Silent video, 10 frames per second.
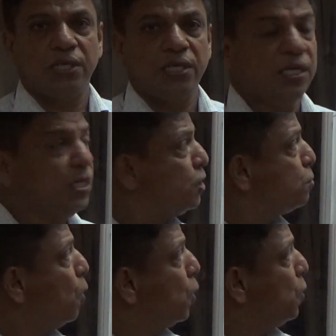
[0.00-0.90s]
In this
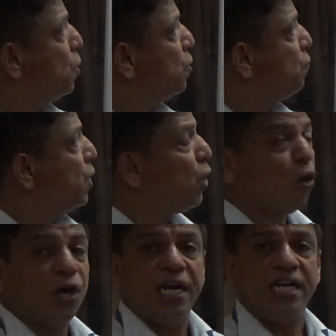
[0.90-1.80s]
module, we
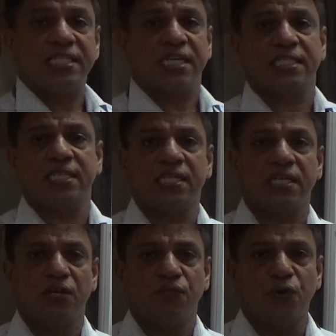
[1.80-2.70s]
already discussed
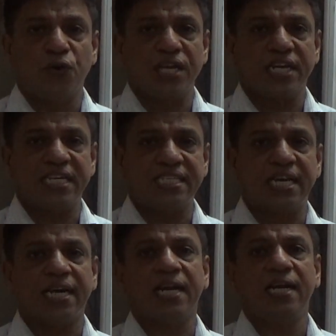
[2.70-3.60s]
Fourier
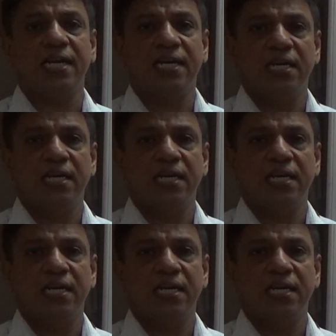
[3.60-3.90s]
integral,